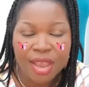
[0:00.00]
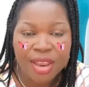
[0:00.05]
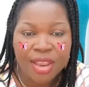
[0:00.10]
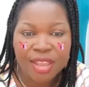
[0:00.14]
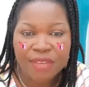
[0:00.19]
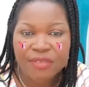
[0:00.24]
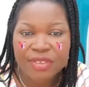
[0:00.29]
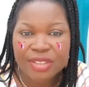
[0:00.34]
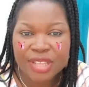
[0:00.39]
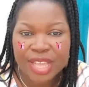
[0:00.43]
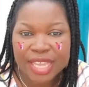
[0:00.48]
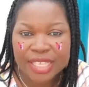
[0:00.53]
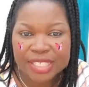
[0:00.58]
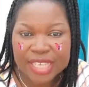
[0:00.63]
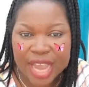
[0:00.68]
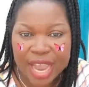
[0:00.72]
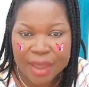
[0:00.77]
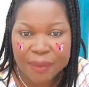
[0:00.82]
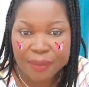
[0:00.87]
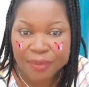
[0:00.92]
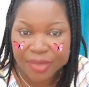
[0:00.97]
Even when I
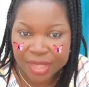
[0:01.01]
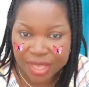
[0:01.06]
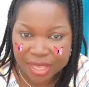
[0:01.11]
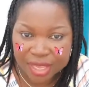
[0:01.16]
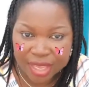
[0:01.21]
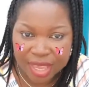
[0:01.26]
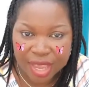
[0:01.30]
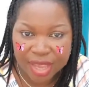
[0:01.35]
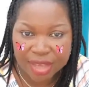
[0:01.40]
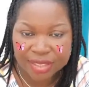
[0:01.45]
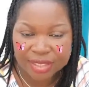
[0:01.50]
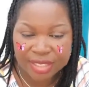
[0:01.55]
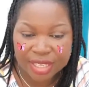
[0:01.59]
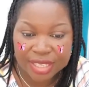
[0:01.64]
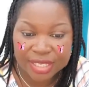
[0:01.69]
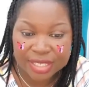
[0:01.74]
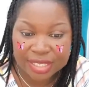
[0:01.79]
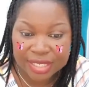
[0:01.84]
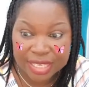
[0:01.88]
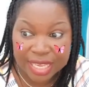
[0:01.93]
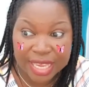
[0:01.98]
type, they hear it, they
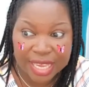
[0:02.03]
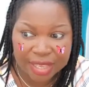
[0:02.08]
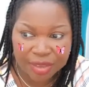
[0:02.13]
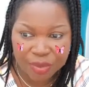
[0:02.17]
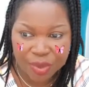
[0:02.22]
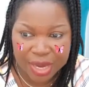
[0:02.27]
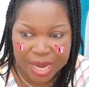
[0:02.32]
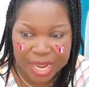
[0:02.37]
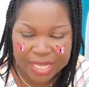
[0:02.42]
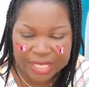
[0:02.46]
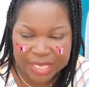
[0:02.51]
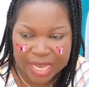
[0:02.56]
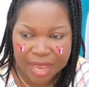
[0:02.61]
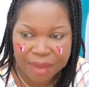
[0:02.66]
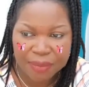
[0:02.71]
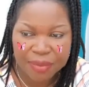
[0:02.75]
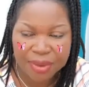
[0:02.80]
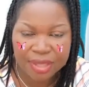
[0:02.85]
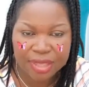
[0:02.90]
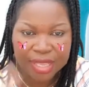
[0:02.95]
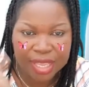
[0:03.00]
see it when I
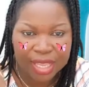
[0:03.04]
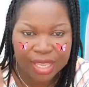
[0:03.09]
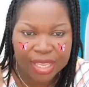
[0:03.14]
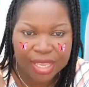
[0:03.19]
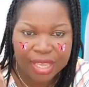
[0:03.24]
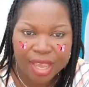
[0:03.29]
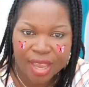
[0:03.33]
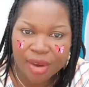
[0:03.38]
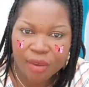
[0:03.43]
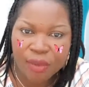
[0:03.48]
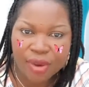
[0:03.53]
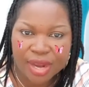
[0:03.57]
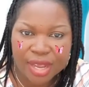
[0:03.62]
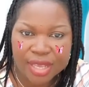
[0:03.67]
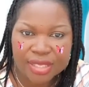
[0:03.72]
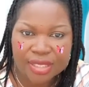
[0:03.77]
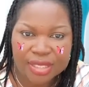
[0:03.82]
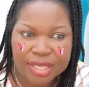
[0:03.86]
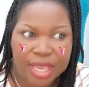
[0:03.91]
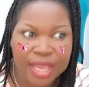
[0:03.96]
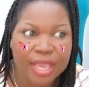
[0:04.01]
type it, they hear it when I
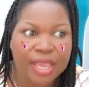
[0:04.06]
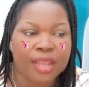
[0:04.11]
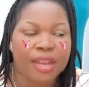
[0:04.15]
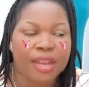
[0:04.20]
say it.